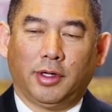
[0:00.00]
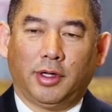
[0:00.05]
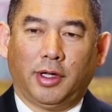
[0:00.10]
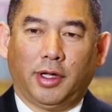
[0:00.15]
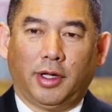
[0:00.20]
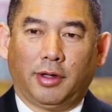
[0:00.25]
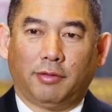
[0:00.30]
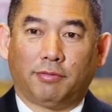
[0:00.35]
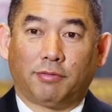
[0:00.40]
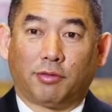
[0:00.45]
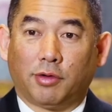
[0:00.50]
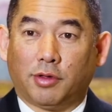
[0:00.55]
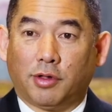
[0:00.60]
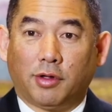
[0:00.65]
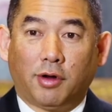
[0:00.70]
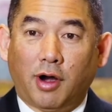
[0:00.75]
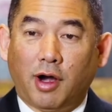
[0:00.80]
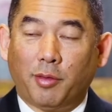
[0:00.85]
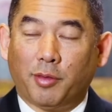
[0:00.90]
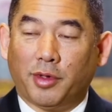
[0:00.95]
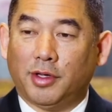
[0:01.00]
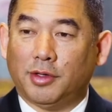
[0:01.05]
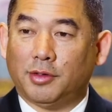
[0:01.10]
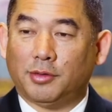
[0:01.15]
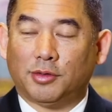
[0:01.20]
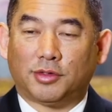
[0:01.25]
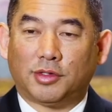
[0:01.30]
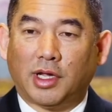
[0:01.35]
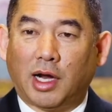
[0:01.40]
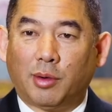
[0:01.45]
And for the Army,
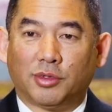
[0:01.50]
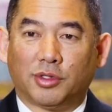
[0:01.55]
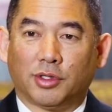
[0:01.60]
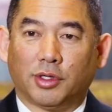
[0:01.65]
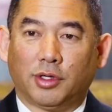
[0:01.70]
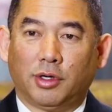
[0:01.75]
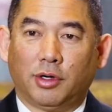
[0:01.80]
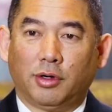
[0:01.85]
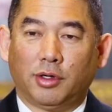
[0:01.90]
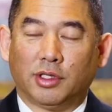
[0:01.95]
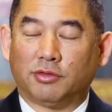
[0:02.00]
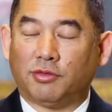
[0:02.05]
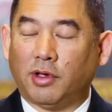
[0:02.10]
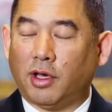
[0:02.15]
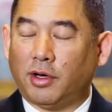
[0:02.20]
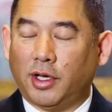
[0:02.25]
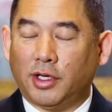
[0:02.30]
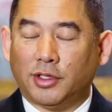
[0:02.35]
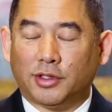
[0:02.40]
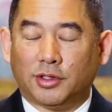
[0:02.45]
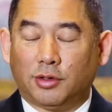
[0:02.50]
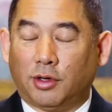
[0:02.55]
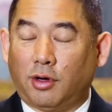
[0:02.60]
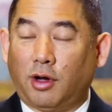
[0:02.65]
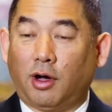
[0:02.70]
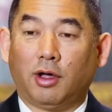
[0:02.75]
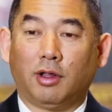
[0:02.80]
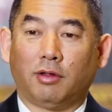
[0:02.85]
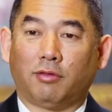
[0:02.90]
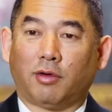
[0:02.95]
cybersecurity is foundation to
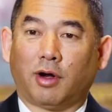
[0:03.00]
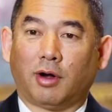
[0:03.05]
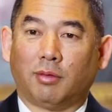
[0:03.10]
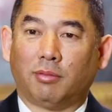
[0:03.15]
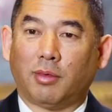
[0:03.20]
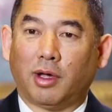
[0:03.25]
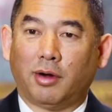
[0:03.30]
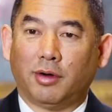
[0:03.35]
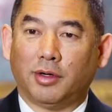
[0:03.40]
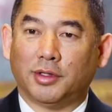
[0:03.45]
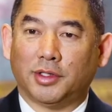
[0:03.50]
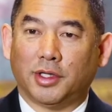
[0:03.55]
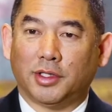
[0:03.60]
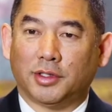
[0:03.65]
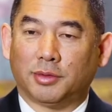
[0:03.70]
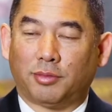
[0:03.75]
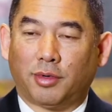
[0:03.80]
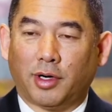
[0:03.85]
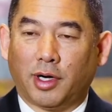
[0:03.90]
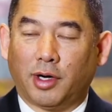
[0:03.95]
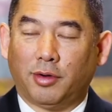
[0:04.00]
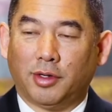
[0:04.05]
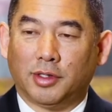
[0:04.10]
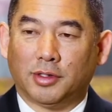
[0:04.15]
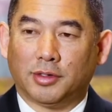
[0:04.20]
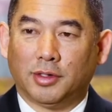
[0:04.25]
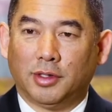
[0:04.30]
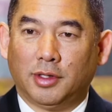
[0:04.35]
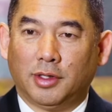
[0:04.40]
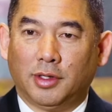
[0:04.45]
all of our modernization
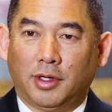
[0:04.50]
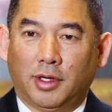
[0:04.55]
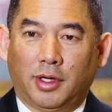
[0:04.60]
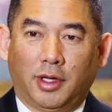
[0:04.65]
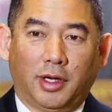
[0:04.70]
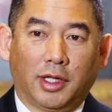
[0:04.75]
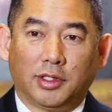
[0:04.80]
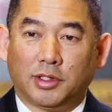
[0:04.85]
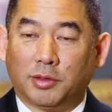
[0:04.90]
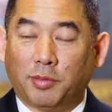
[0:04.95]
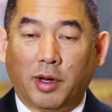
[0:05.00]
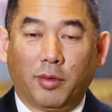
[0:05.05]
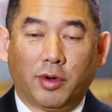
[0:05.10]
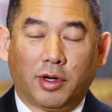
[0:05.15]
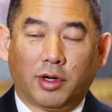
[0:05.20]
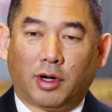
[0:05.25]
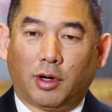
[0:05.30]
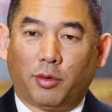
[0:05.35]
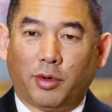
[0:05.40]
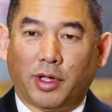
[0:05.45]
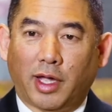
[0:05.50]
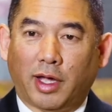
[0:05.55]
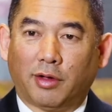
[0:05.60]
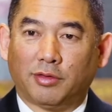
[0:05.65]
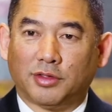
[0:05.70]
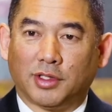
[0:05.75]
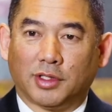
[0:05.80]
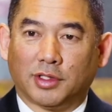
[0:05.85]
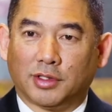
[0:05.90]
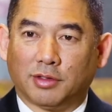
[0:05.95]
priorities. And as you may recall, we
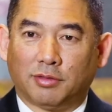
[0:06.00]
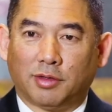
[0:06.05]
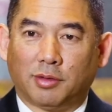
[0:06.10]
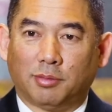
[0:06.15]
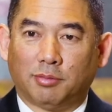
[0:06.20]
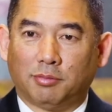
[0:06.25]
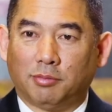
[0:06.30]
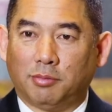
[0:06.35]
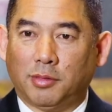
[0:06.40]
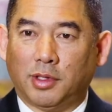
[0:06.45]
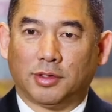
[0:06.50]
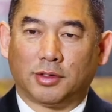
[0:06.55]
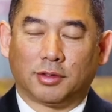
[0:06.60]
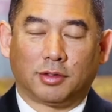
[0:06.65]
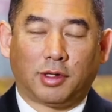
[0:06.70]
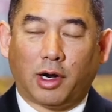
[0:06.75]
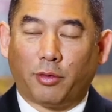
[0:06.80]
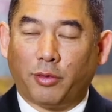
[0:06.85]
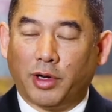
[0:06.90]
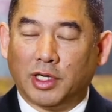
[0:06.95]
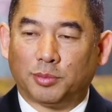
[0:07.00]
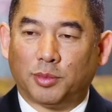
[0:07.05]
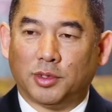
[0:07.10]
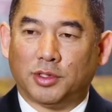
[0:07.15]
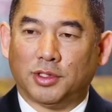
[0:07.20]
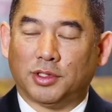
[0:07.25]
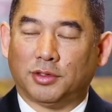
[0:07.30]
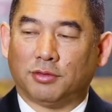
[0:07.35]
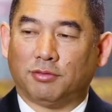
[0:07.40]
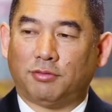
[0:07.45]
have six of them. It's long-range
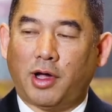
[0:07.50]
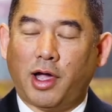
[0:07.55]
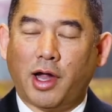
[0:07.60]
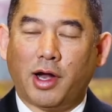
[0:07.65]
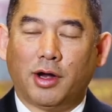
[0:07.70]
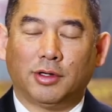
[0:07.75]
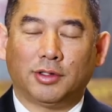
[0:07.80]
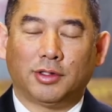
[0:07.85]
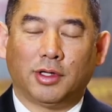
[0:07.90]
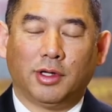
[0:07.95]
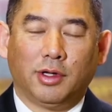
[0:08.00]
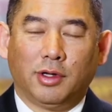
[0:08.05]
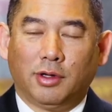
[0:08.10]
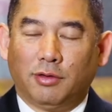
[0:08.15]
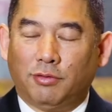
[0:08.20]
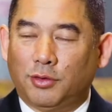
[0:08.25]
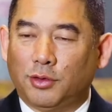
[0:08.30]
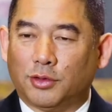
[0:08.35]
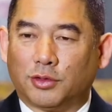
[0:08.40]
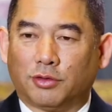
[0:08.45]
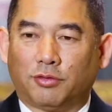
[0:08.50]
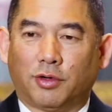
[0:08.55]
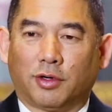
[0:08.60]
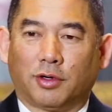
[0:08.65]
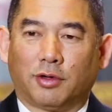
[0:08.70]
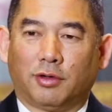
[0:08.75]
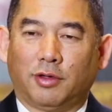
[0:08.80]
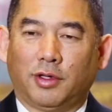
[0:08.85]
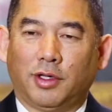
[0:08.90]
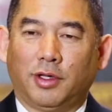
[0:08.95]
precision fires, future
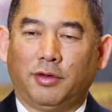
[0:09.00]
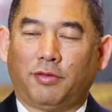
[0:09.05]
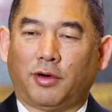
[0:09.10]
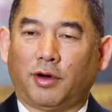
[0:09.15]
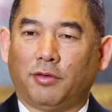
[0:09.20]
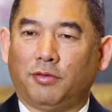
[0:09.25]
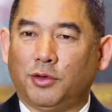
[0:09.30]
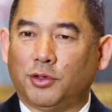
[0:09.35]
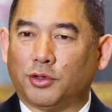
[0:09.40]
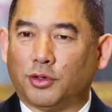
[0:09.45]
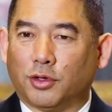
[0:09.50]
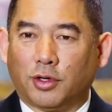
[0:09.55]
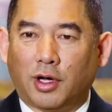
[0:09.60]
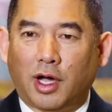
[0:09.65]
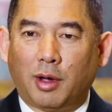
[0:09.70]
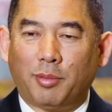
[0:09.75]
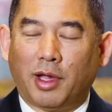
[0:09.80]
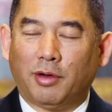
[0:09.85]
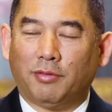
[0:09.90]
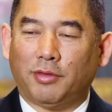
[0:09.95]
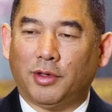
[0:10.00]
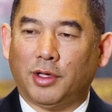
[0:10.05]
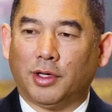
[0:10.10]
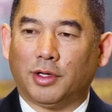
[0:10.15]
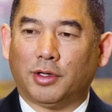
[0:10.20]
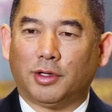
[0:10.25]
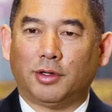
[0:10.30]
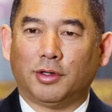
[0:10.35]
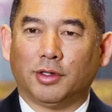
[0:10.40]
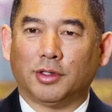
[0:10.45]
vertical lift, our future combat
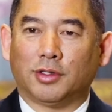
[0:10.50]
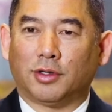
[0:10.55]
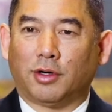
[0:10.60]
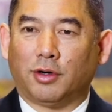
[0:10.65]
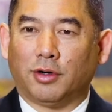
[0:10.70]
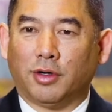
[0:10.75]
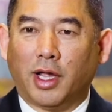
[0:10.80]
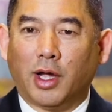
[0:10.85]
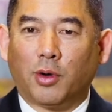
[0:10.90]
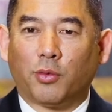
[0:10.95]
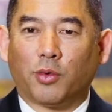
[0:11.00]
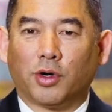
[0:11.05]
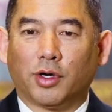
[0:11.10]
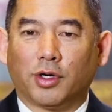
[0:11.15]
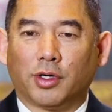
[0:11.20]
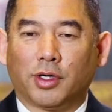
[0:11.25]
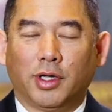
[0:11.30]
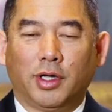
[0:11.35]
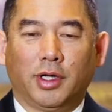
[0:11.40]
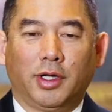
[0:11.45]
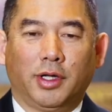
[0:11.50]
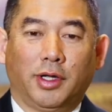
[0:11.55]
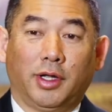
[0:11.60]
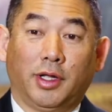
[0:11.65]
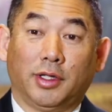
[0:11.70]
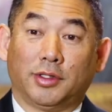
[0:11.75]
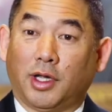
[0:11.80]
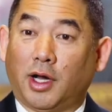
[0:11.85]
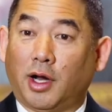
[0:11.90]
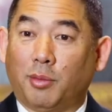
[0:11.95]
vehicle, it's our network,
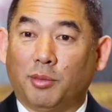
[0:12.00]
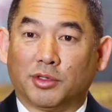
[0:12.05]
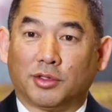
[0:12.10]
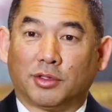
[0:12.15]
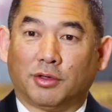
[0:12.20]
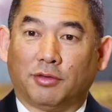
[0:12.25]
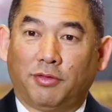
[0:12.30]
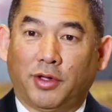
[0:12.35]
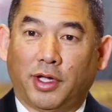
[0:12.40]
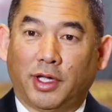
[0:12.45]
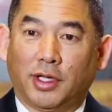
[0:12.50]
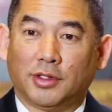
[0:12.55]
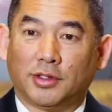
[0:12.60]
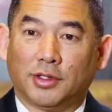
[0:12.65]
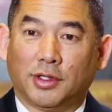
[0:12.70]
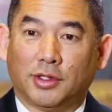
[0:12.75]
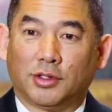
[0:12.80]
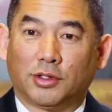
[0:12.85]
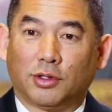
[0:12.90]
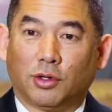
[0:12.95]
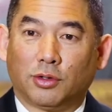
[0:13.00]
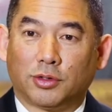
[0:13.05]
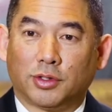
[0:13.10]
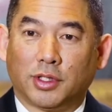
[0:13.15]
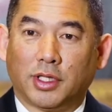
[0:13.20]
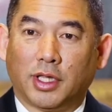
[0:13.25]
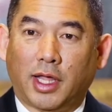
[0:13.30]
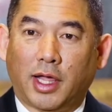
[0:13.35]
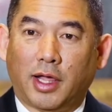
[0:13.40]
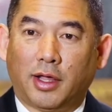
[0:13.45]
it's air missile defense, and soldier
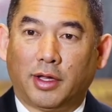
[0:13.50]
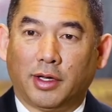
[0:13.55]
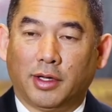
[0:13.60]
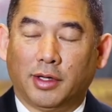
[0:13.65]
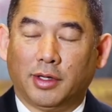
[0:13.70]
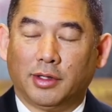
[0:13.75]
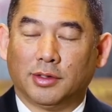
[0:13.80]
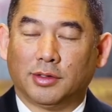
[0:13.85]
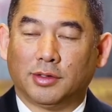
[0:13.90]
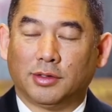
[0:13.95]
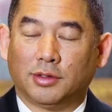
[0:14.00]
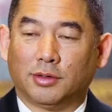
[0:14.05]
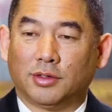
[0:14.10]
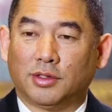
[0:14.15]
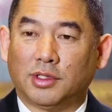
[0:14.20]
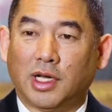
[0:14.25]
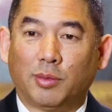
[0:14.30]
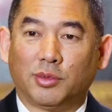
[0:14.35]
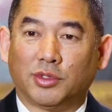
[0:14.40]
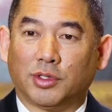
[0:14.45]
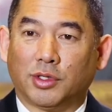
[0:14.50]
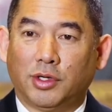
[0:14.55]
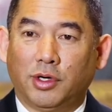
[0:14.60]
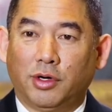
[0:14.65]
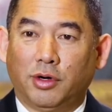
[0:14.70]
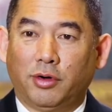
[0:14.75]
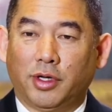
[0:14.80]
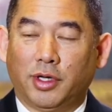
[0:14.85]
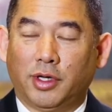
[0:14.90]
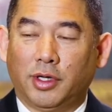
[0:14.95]
lethality. And so
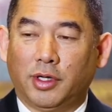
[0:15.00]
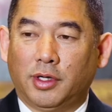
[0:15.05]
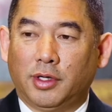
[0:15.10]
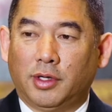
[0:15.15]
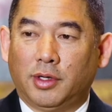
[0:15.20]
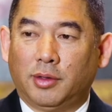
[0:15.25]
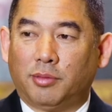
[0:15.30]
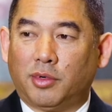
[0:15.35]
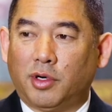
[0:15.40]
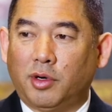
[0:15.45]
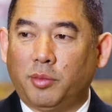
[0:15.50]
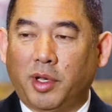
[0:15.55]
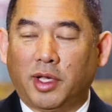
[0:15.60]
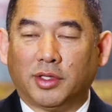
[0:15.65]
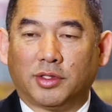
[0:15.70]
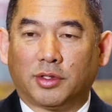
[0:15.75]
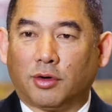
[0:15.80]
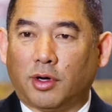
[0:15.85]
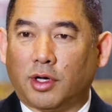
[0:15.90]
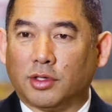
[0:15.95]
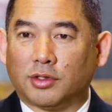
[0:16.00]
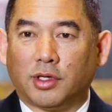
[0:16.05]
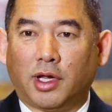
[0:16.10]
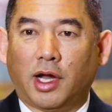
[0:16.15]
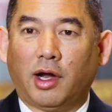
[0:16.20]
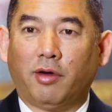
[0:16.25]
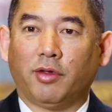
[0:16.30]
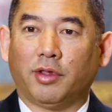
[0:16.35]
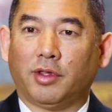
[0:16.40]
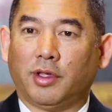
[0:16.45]
cybersecurity permeates across
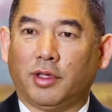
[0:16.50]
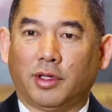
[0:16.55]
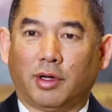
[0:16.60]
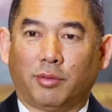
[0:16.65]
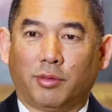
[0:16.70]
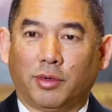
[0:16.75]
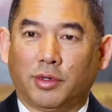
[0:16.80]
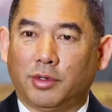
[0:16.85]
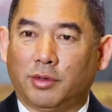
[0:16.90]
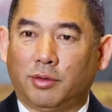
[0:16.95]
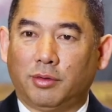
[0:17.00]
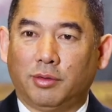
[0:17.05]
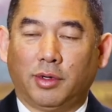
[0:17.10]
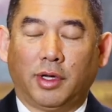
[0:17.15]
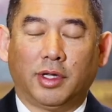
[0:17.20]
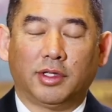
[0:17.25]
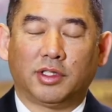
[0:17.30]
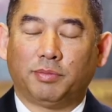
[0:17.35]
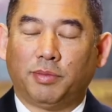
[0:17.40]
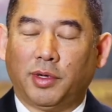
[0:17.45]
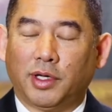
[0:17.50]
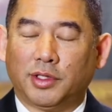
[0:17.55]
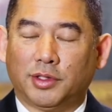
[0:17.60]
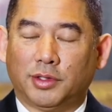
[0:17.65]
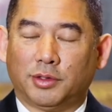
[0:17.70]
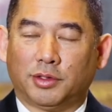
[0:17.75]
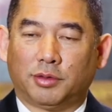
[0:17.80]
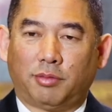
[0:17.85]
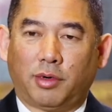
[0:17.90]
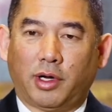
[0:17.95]
everything that we're doing,
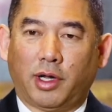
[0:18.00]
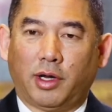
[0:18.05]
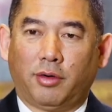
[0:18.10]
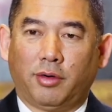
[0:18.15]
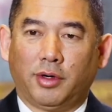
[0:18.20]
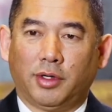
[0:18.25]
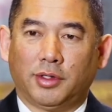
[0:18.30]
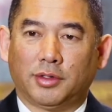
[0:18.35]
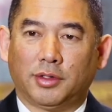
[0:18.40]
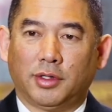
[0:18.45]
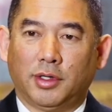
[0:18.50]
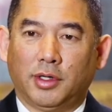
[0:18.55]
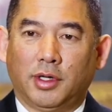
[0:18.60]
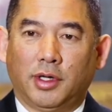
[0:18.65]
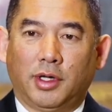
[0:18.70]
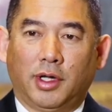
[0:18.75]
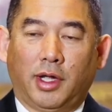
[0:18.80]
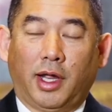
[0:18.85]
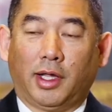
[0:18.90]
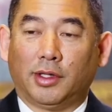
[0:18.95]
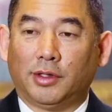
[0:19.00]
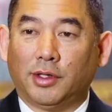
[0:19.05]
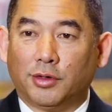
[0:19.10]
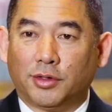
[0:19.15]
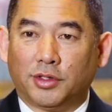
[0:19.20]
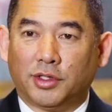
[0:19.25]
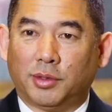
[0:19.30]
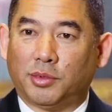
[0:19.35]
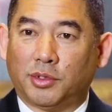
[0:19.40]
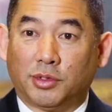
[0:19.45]
especially those priorities. And
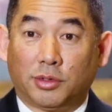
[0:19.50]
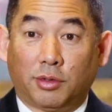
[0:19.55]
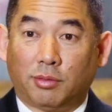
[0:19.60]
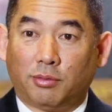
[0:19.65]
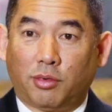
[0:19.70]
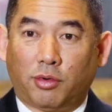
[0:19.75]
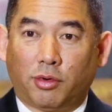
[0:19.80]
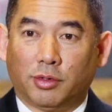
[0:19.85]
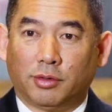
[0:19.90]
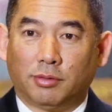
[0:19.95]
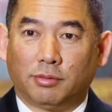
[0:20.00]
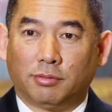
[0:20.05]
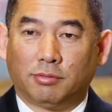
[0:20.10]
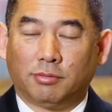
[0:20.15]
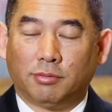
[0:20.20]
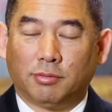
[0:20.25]
leadership is so important.